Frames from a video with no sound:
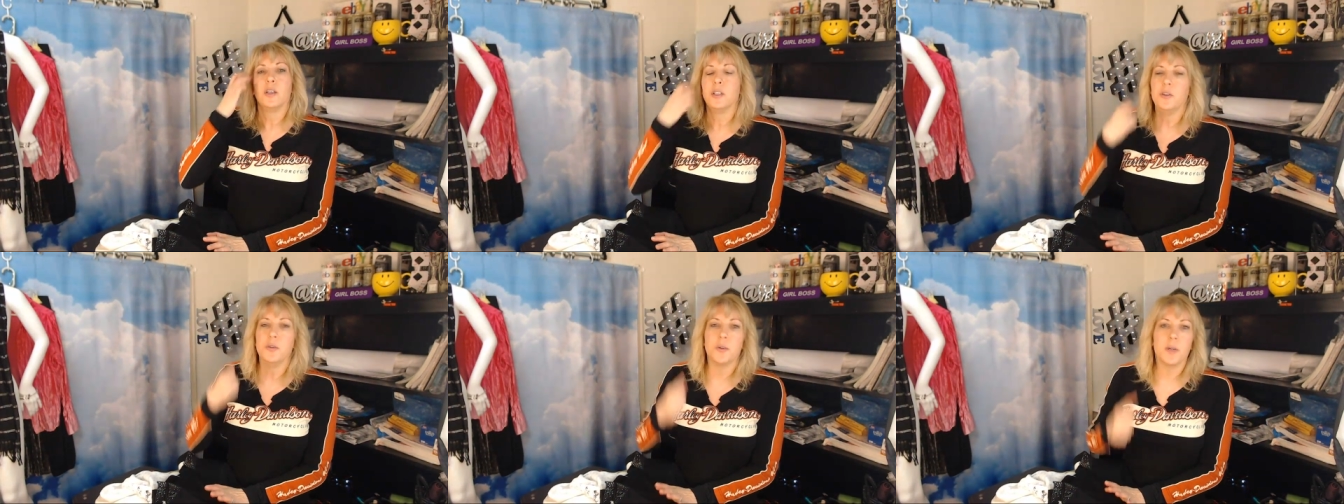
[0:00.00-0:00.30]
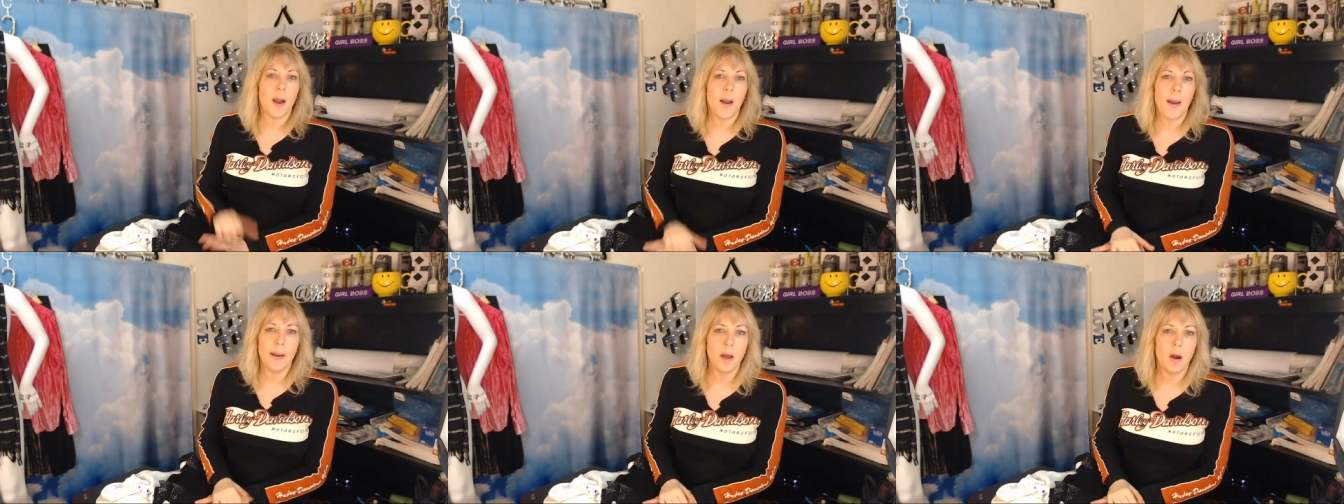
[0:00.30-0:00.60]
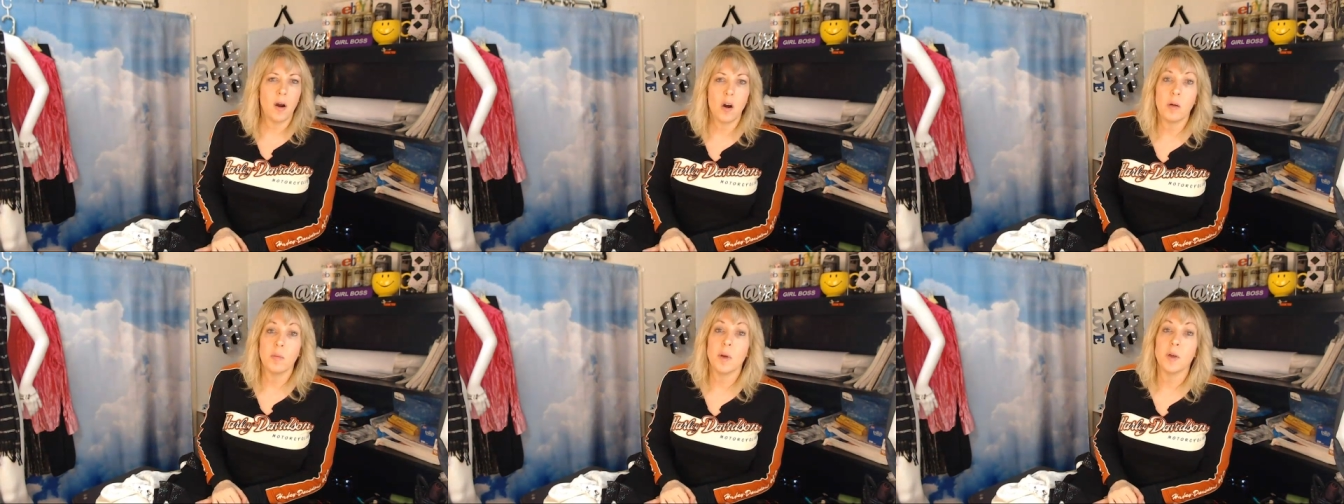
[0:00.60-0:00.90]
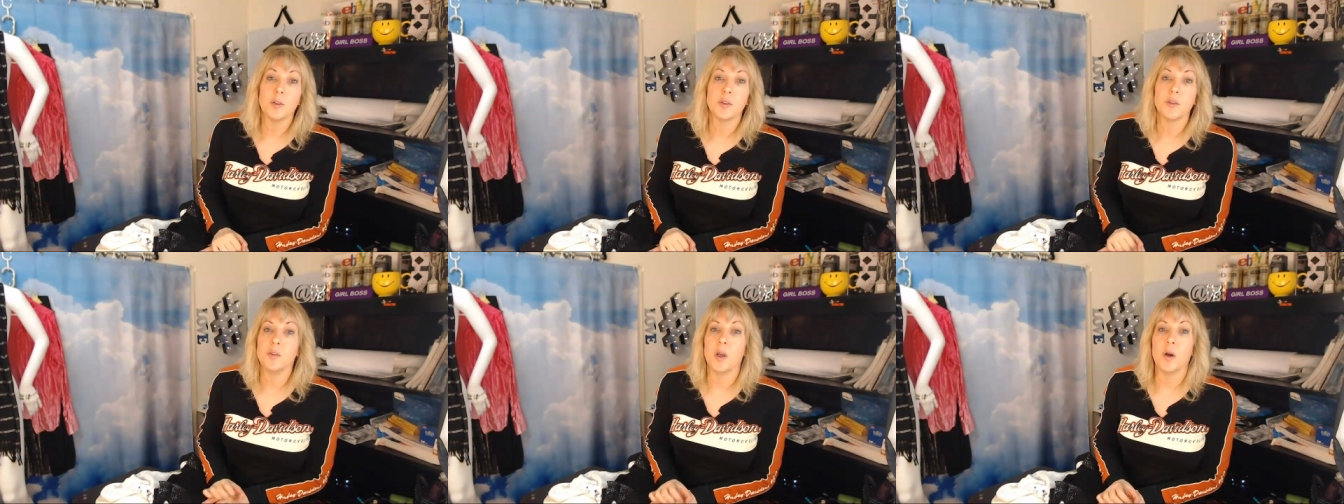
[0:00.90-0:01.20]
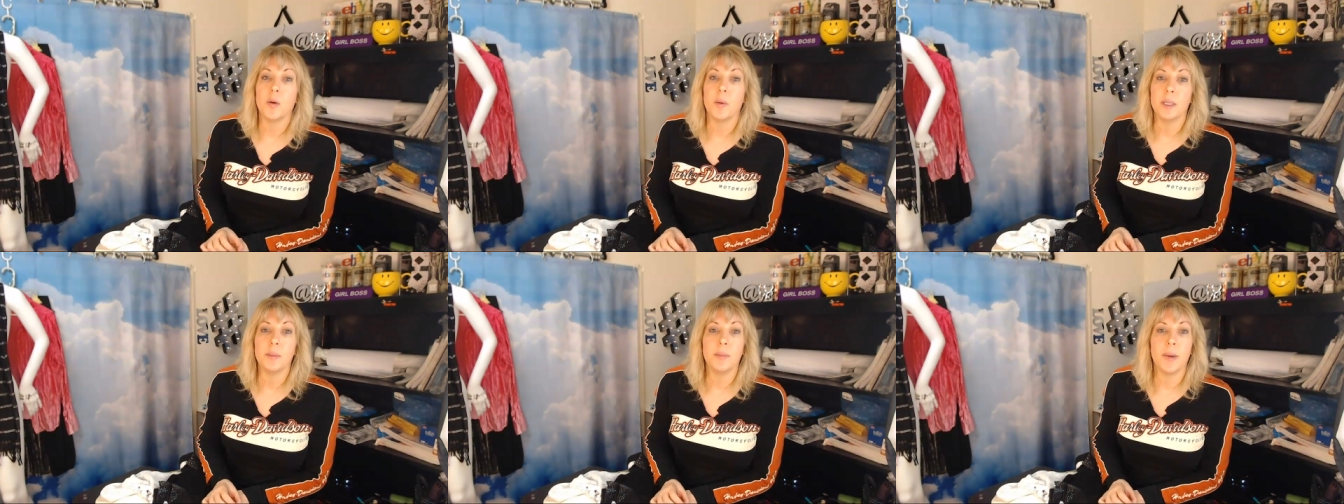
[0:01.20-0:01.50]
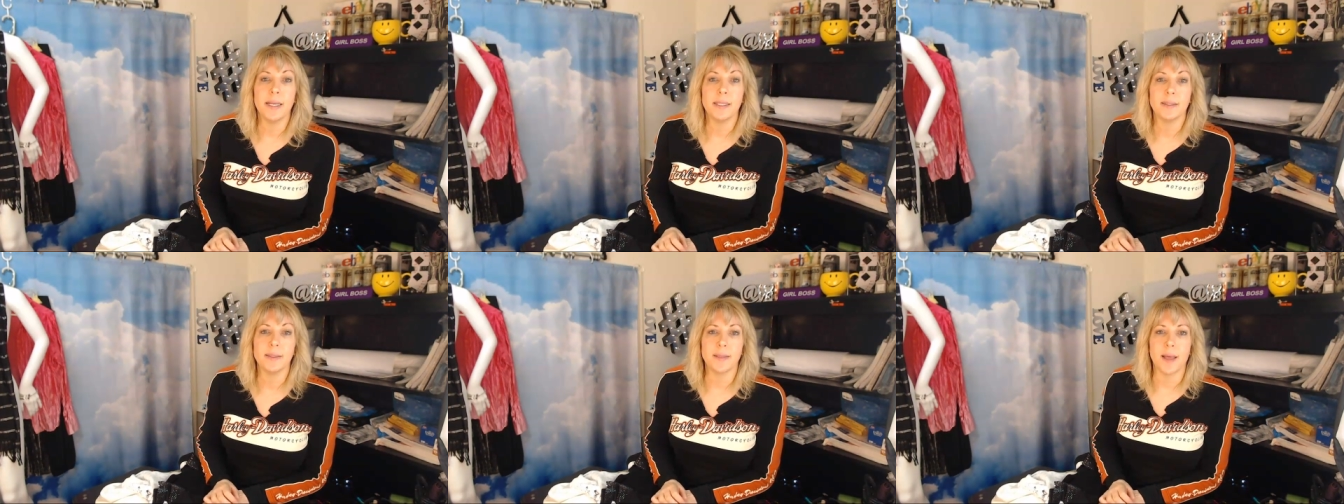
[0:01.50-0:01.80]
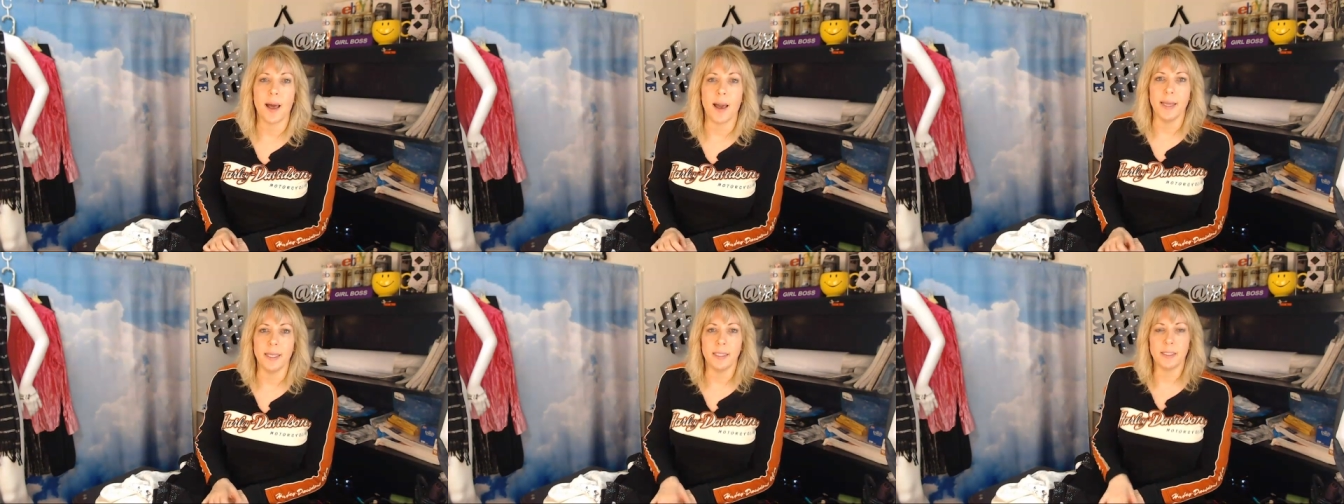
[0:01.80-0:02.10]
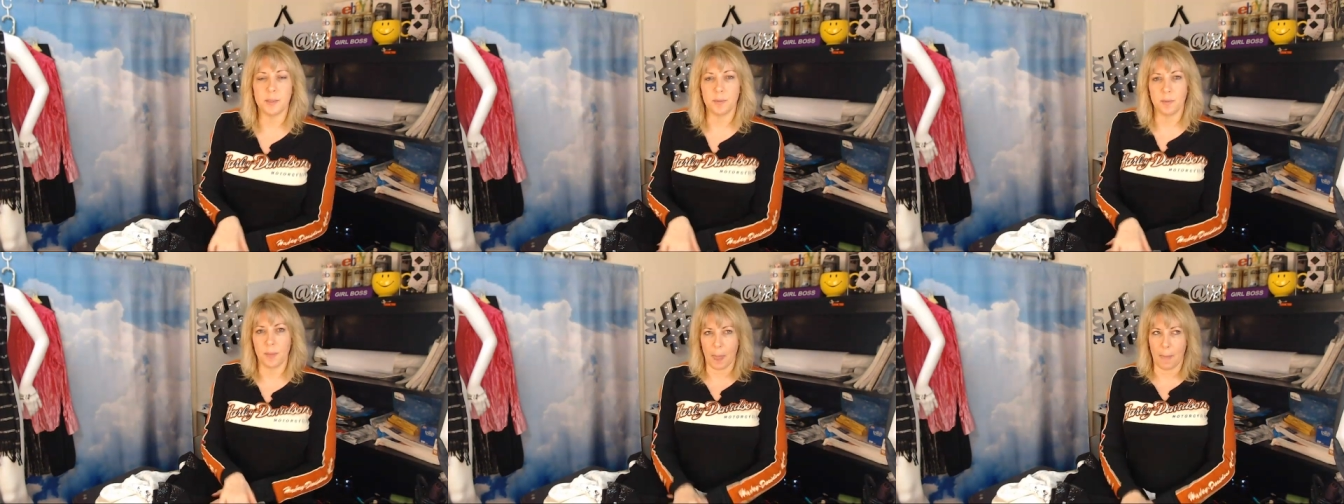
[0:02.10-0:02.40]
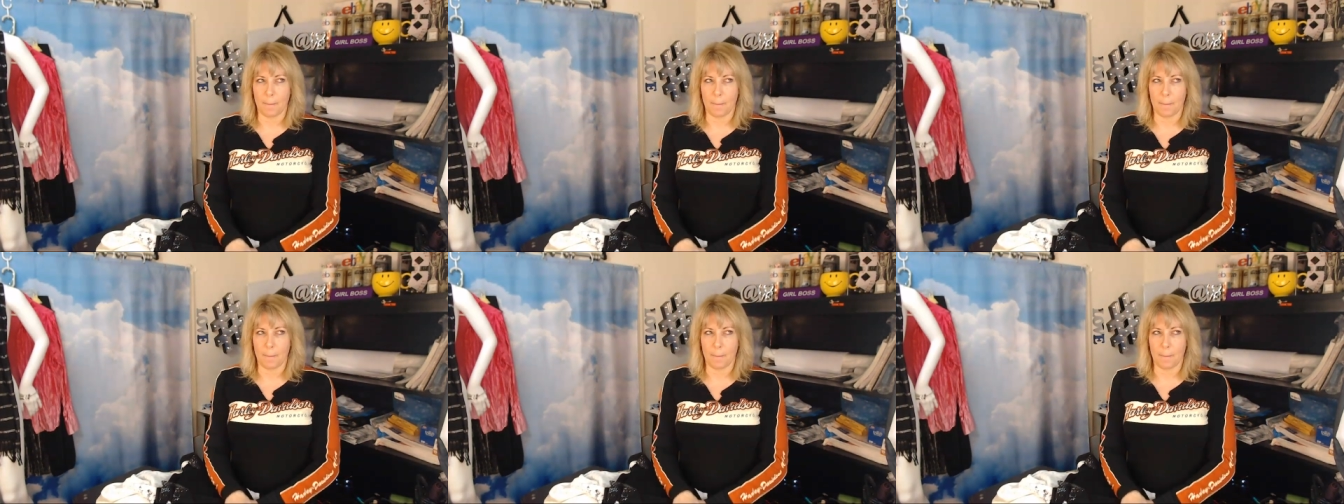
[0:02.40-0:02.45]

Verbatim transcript: you kind of almost know it by sight.